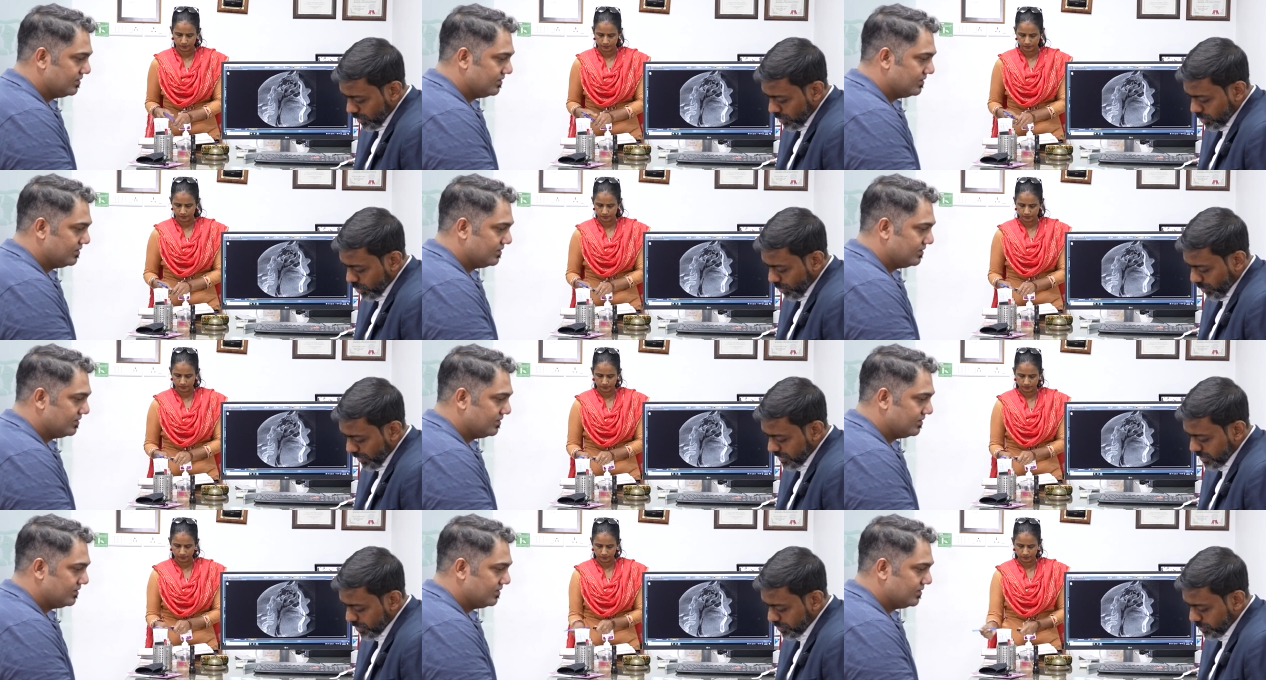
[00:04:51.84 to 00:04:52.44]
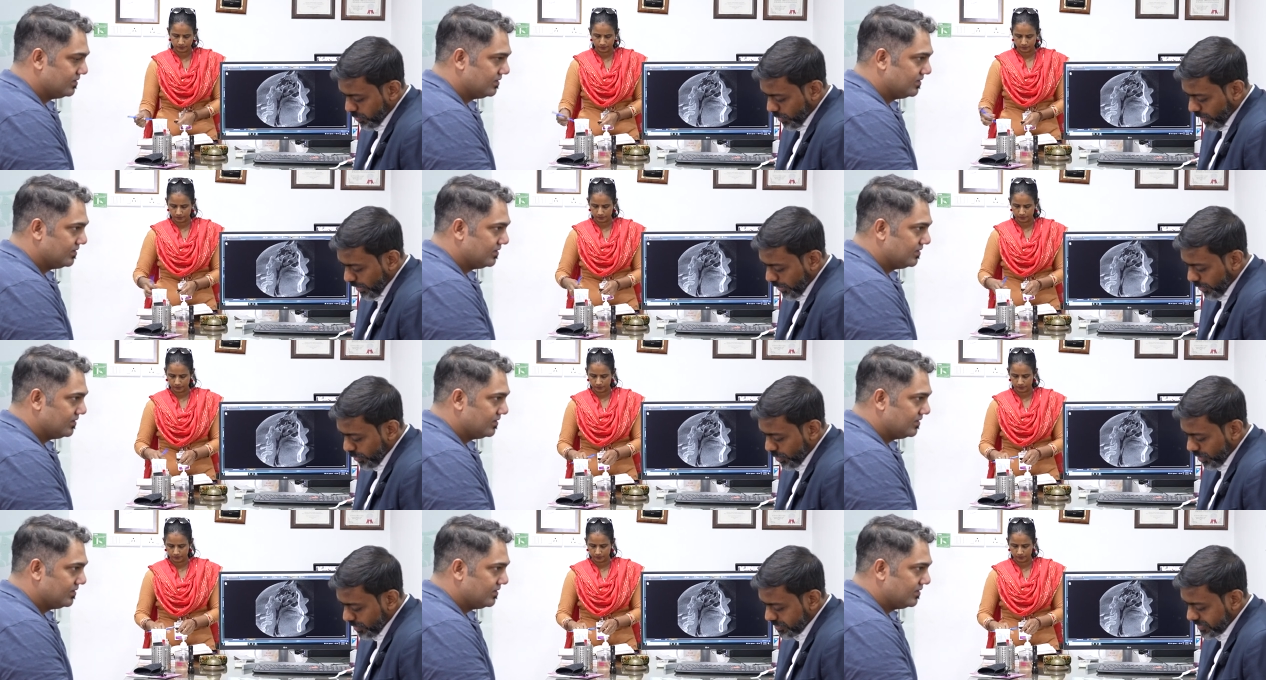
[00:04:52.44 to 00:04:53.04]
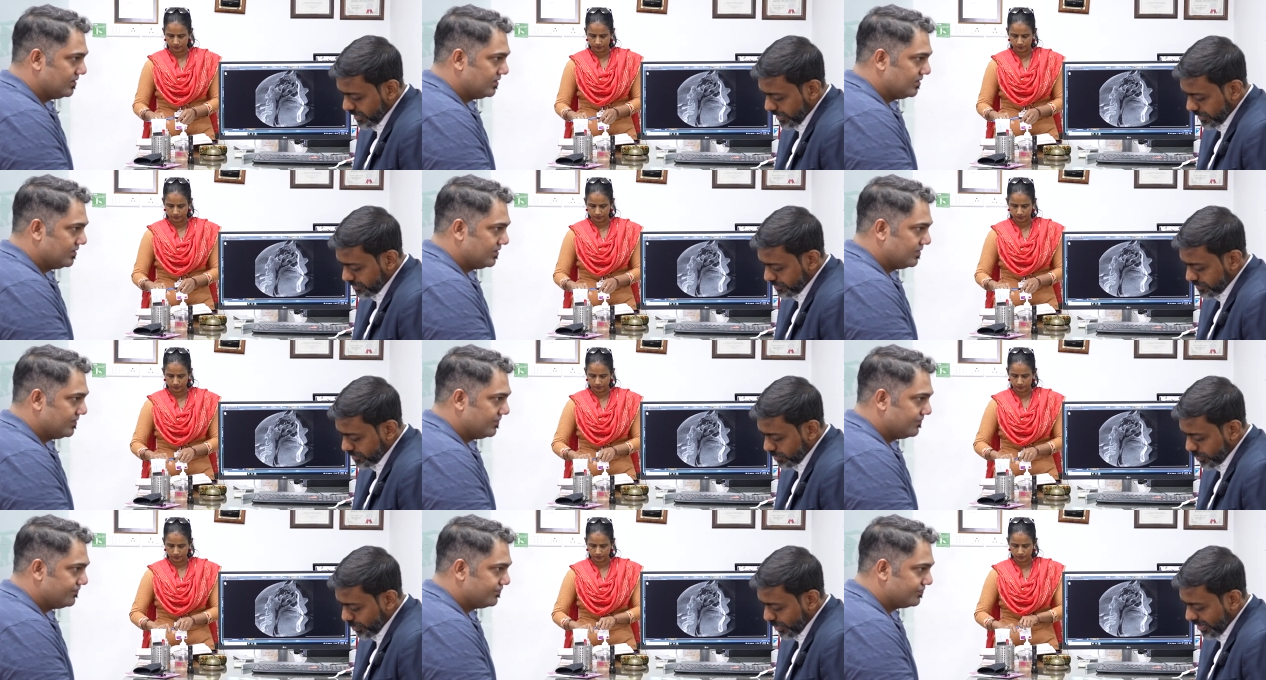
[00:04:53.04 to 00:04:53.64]
Speaker 1: So we'll just work you up
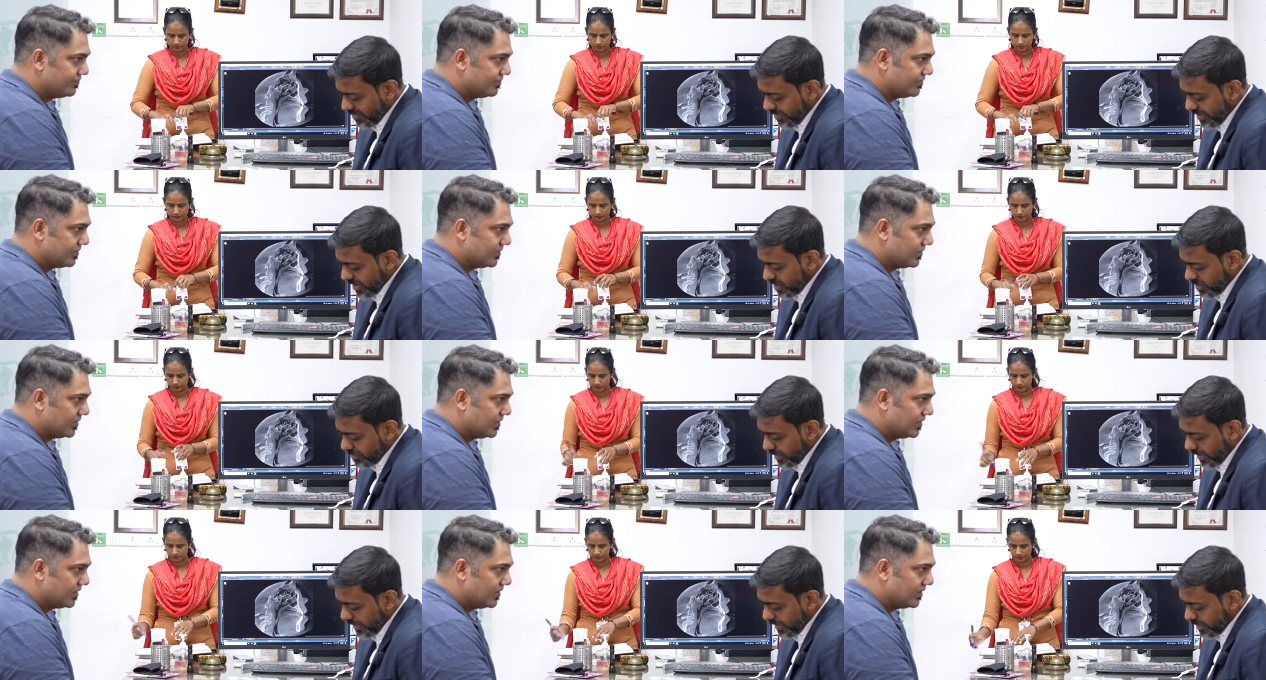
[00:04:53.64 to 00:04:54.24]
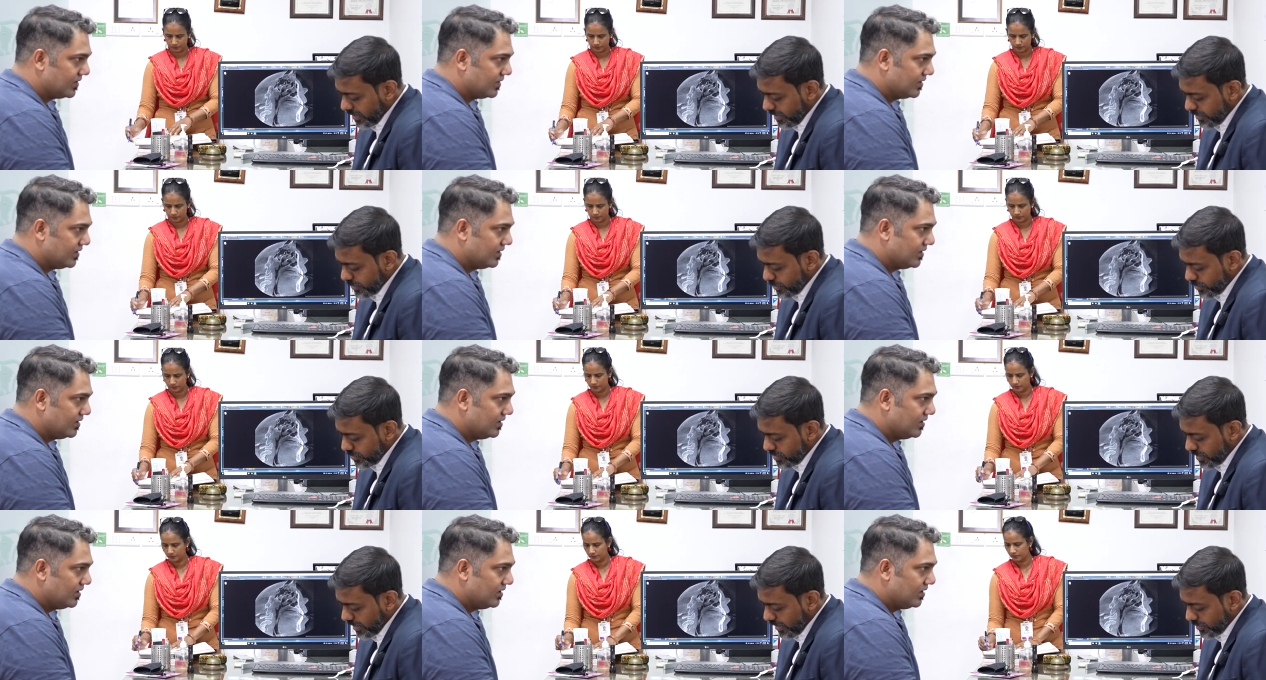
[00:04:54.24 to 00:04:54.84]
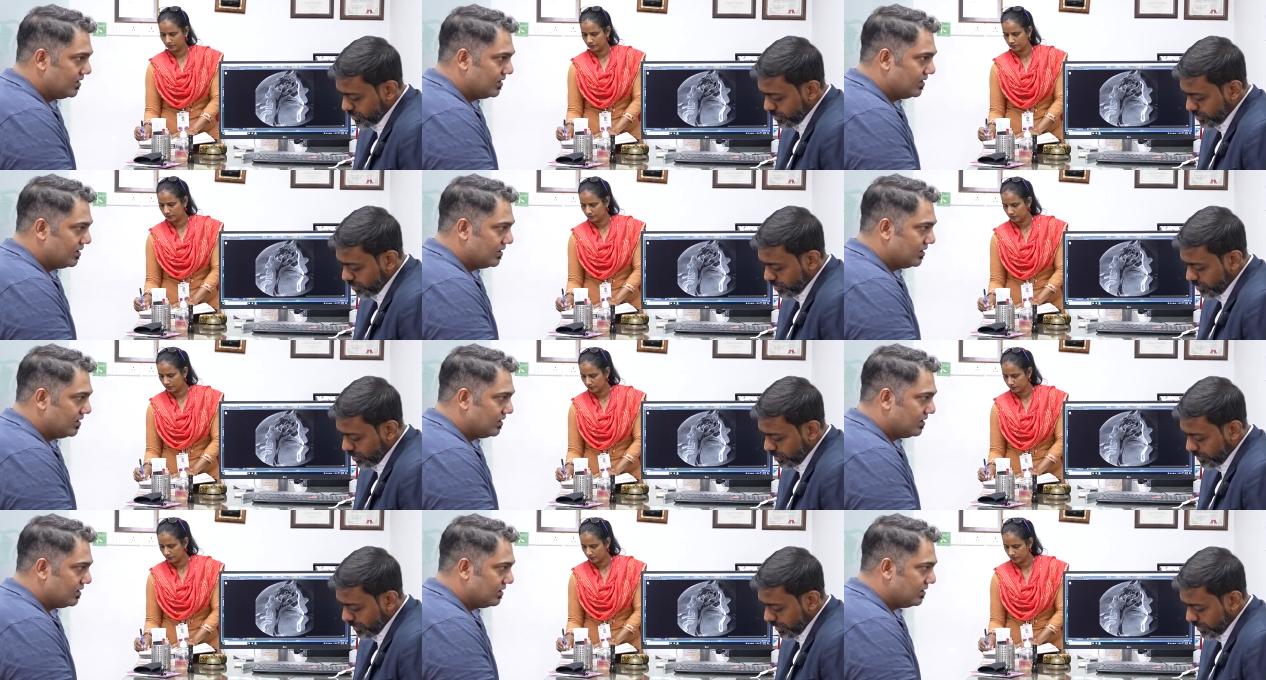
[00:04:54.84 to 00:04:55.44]
then. Do you have any other medical issues that I should
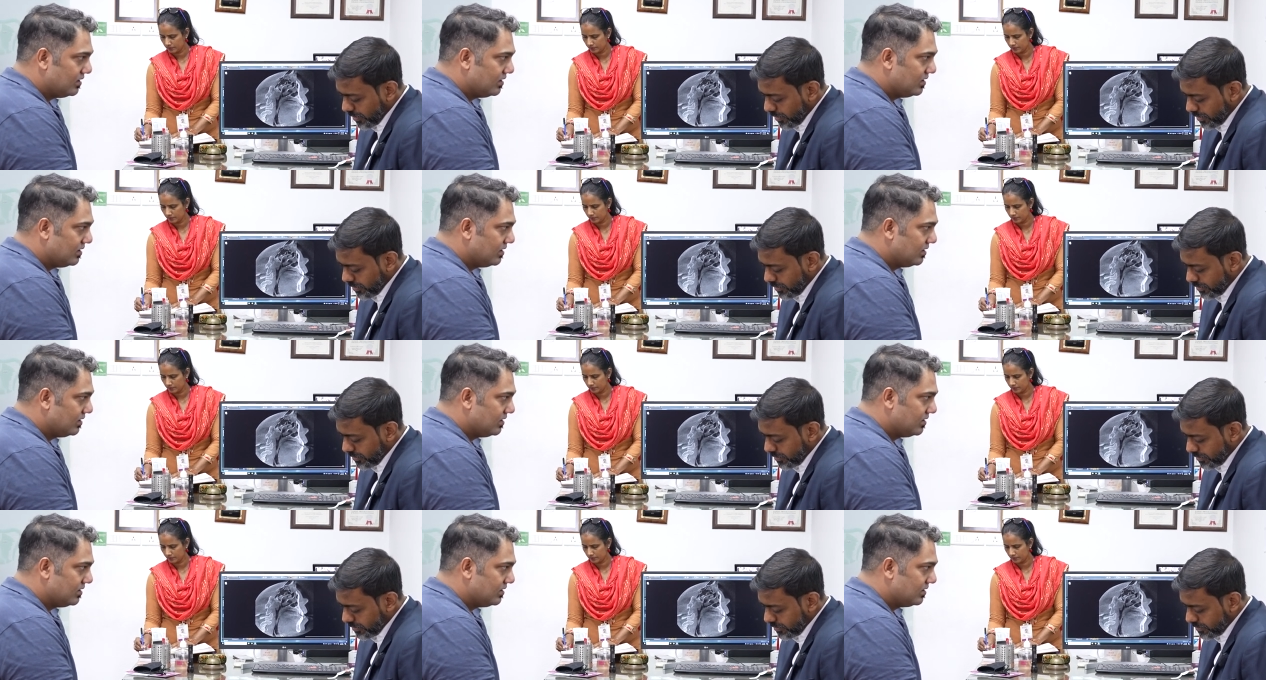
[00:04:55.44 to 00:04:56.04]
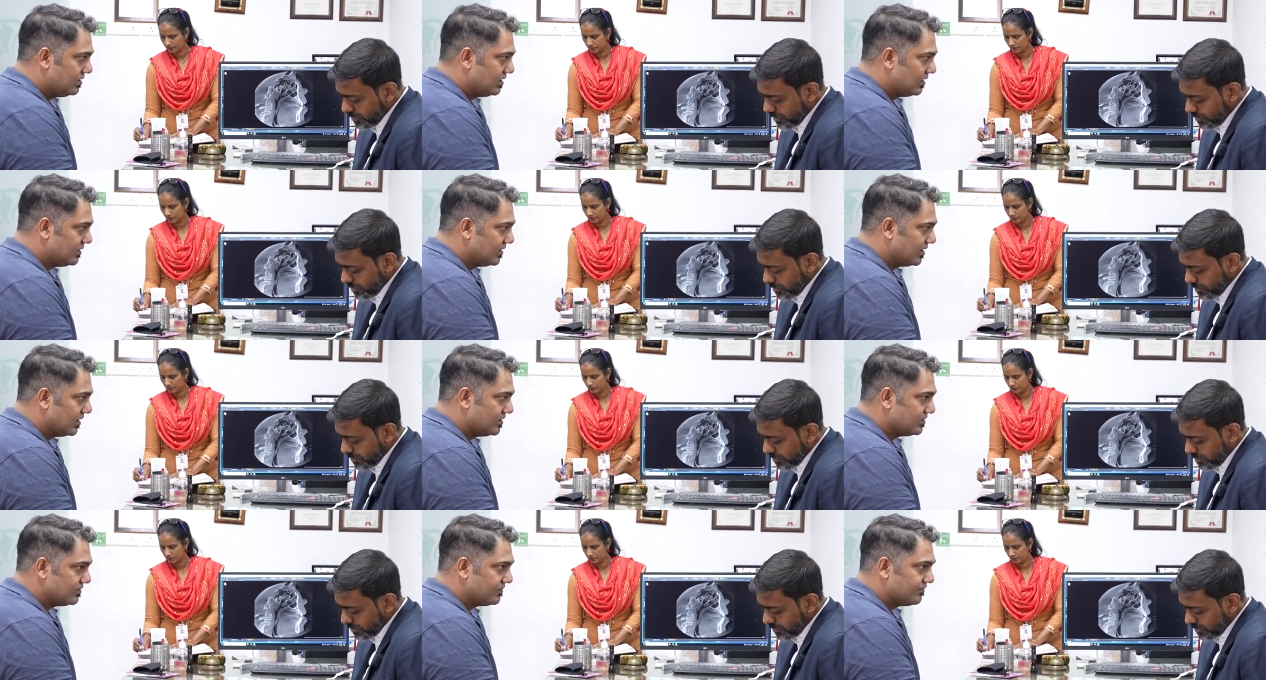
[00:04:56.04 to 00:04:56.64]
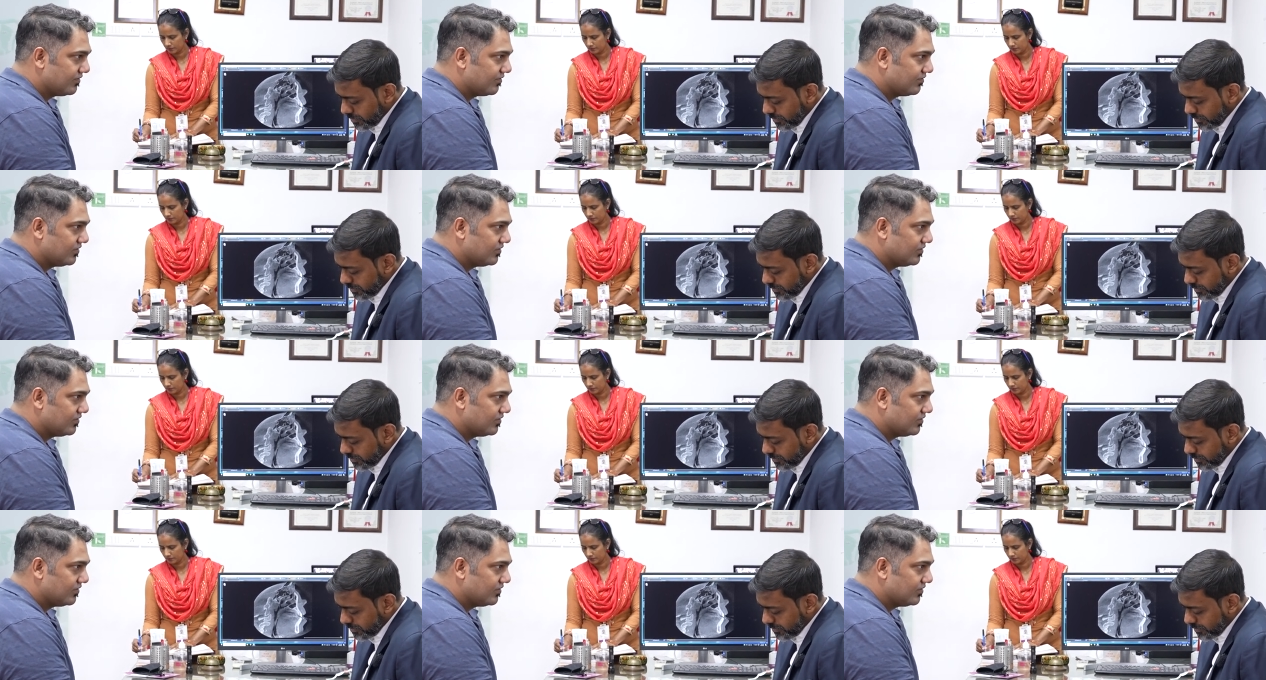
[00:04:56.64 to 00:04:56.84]
know about?
Speaker 2: Nothing else.